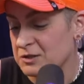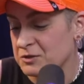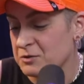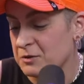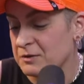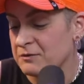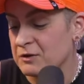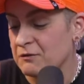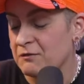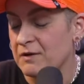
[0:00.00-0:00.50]

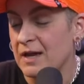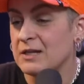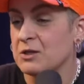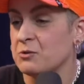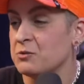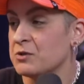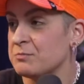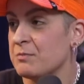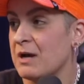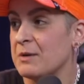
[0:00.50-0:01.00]
street from the venue
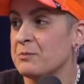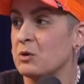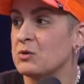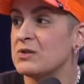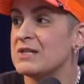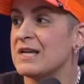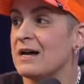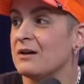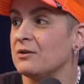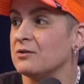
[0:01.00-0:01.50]
was my
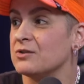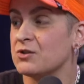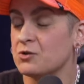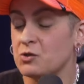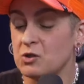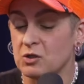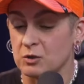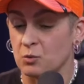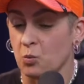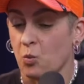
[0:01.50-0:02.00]
motel. So
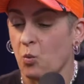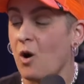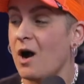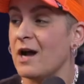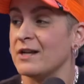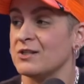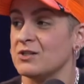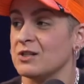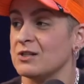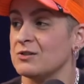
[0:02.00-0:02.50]
you could
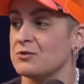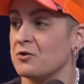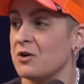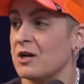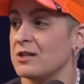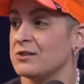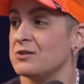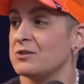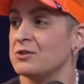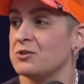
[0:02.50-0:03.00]
watch us
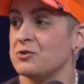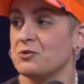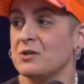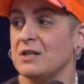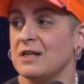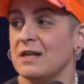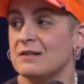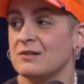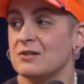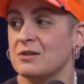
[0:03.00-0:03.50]
crossing the
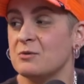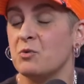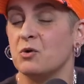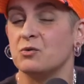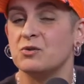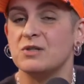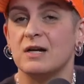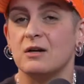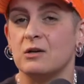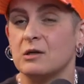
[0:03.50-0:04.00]
street, get to the
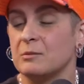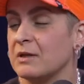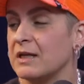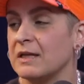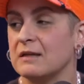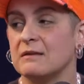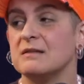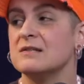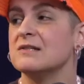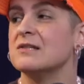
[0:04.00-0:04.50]
motel. And I'm
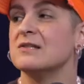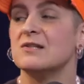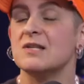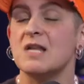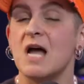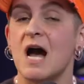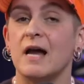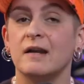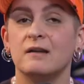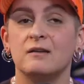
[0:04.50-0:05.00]
like, this is
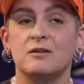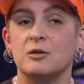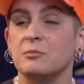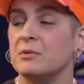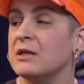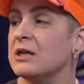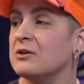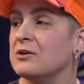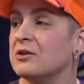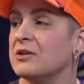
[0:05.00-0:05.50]
not going to
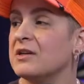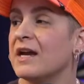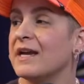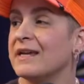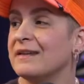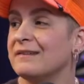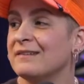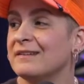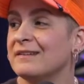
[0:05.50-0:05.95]
be a good night.